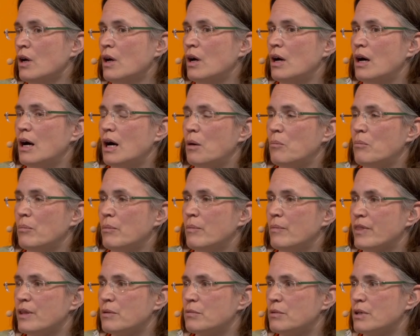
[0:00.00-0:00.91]

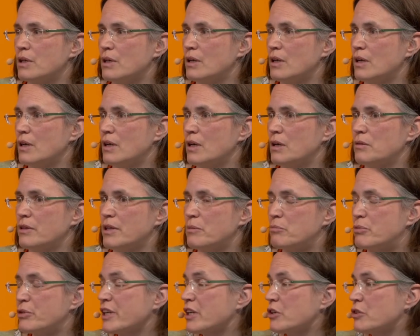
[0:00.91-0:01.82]

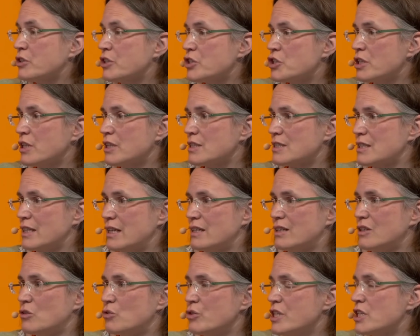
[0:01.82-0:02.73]
the precondition is
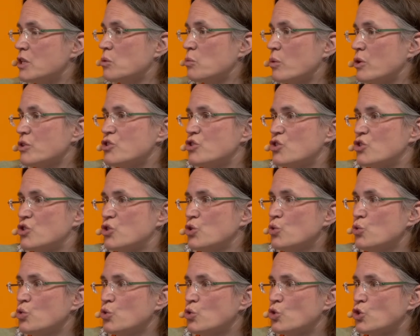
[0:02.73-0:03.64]
that a region wants
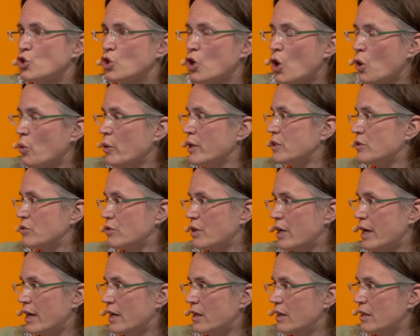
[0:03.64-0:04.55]
to go into
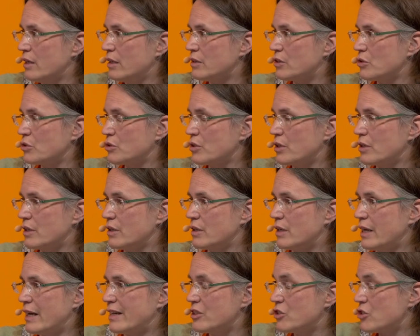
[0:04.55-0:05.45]

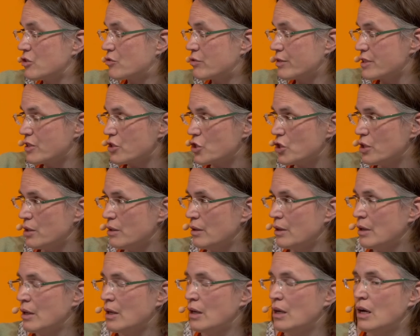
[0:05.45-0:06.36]
the energy transition.
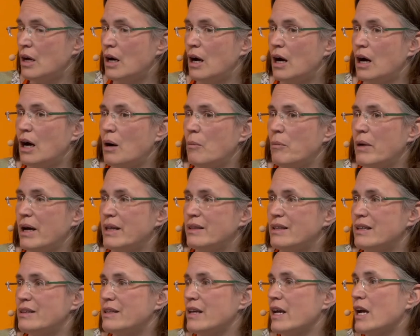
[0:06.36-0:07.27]
And
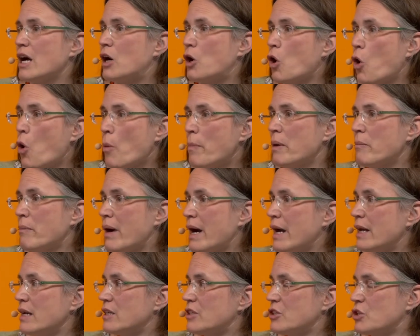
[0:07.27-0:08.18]
that they are
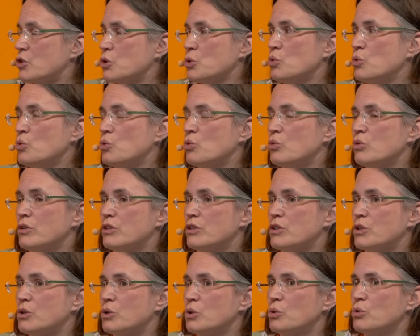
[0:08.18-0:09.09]
open-minded
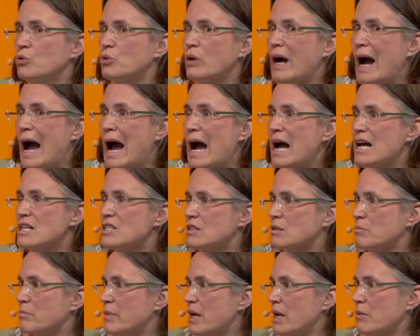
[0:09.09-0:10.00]
to
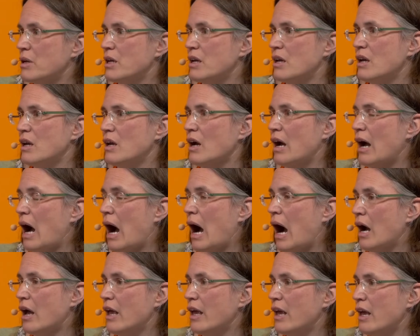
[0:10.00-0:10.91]
ask maybe
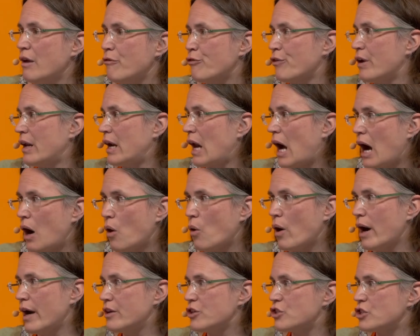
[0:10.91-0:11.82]
if and
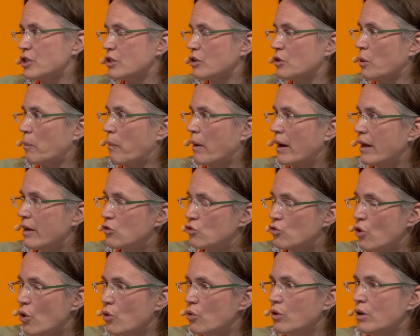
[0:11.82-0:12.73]
how hydrogen could play a
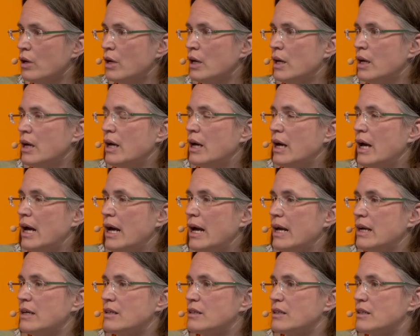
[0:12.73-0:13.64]
role.
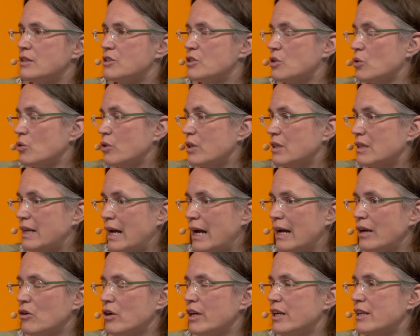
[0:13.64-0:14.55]
And so the
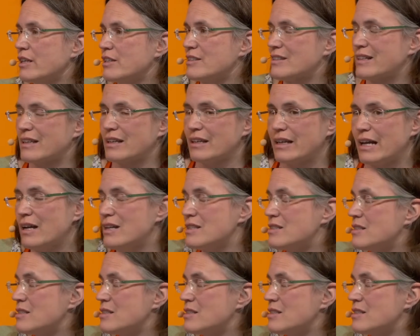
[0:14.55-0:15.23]
calculator is a